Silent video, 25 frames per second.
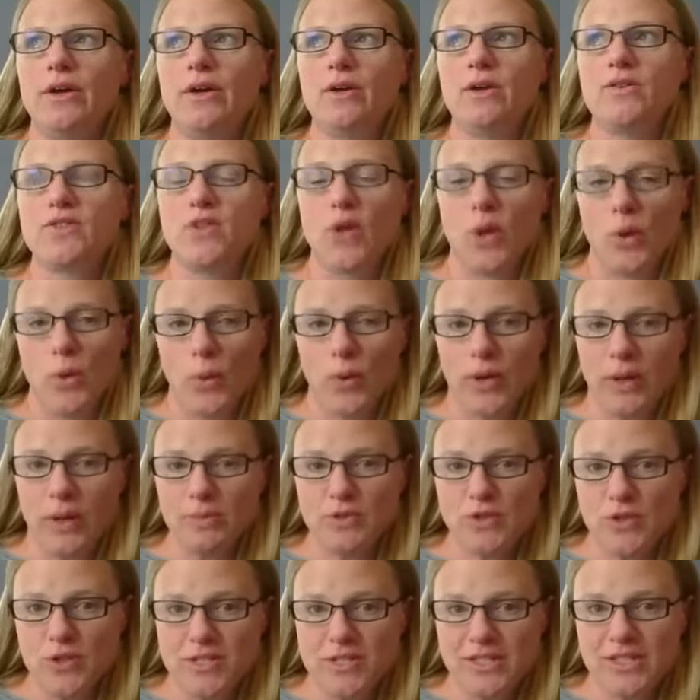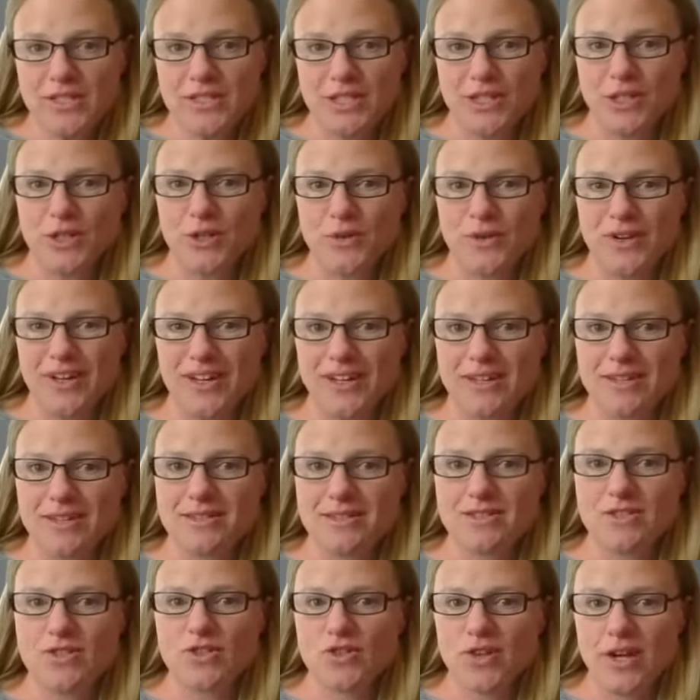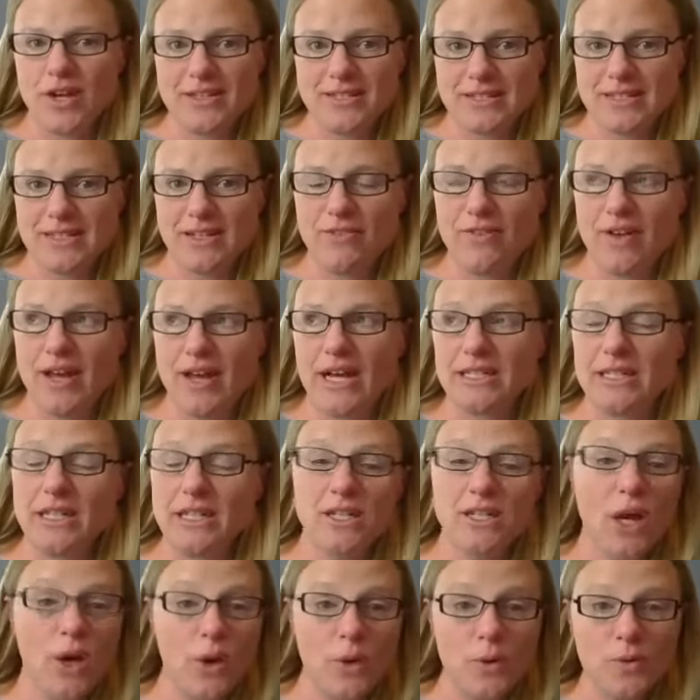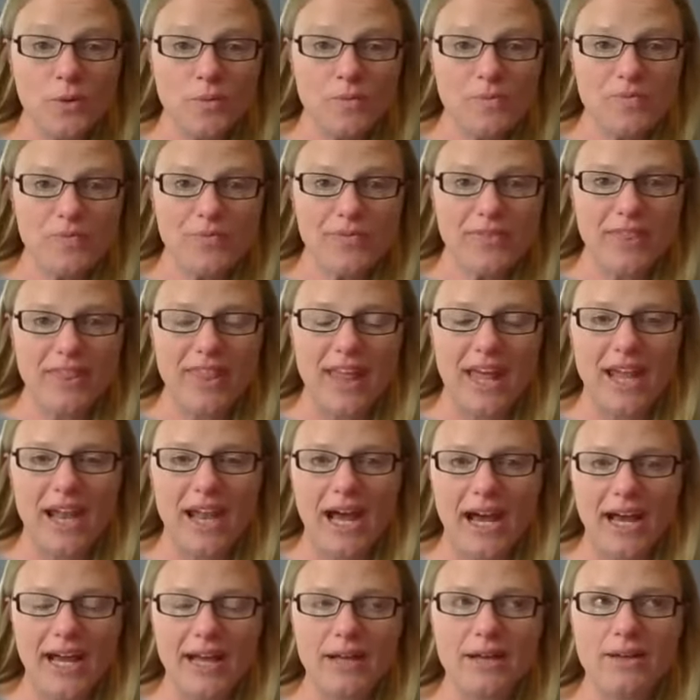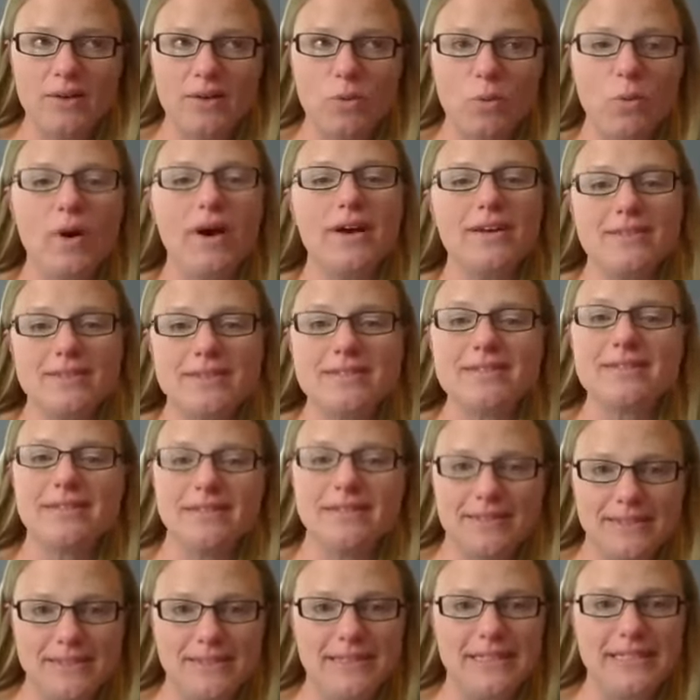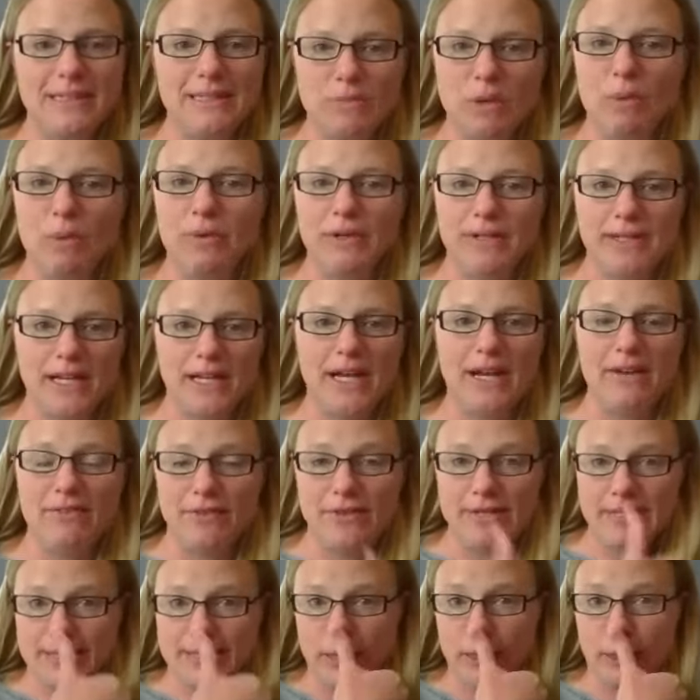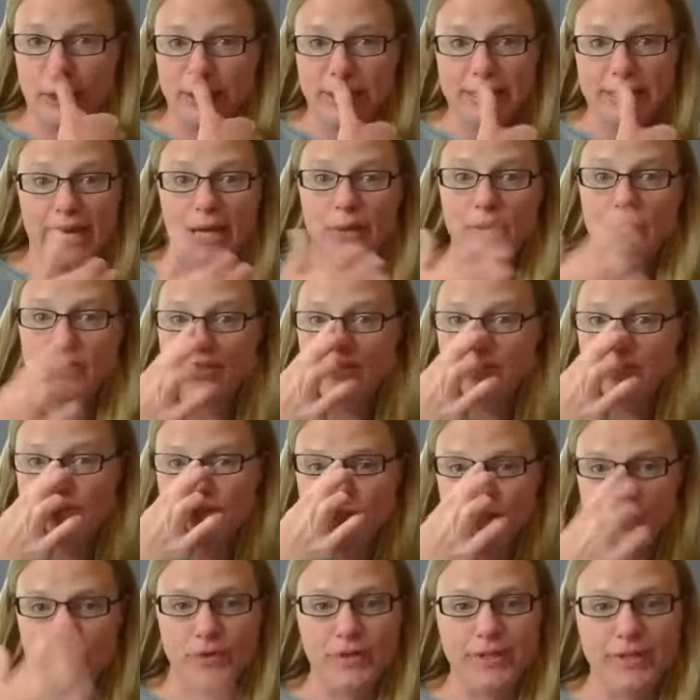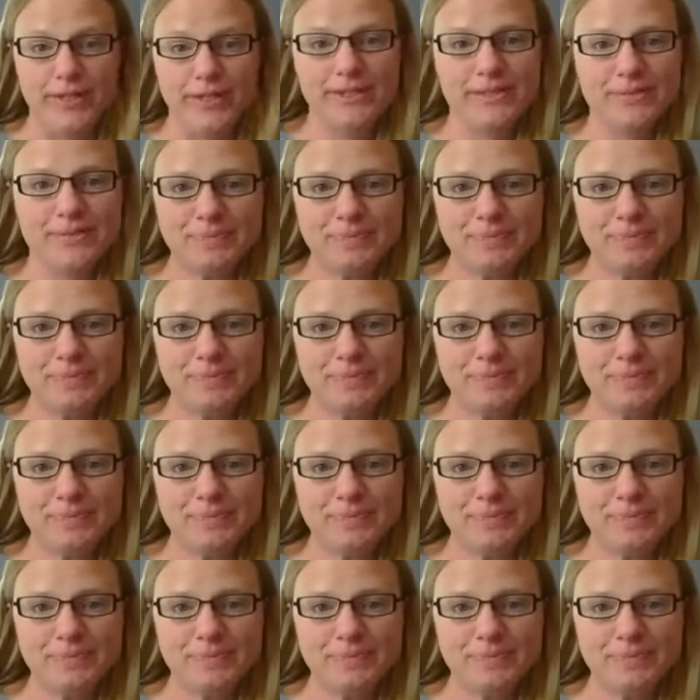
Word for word: So what I'm choosing to do is to trust in the fact and know that I was in the moment every single day with your children.